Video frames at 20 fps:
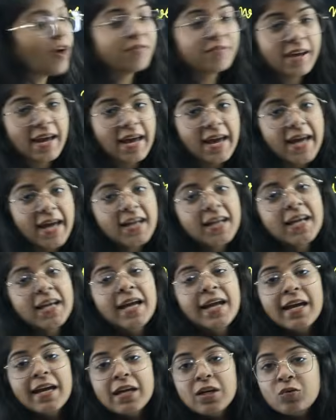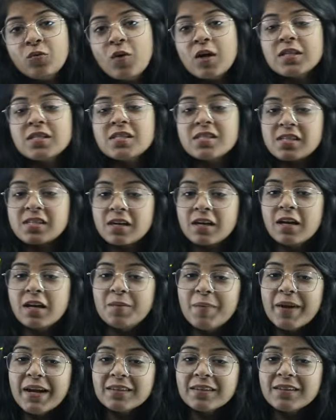air in one single
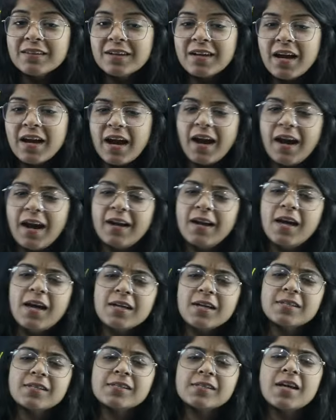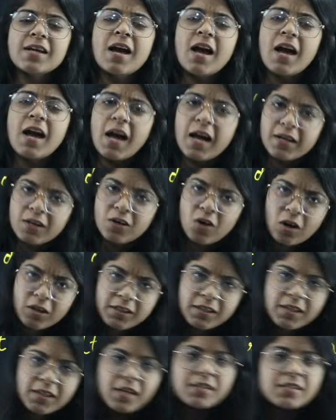breath. And hence, I got
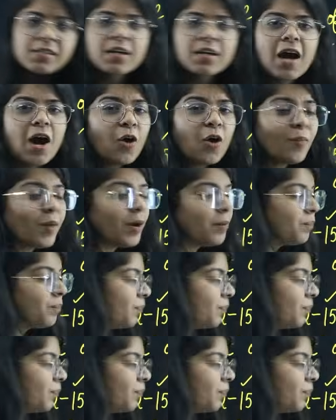the answer. How, ma'am?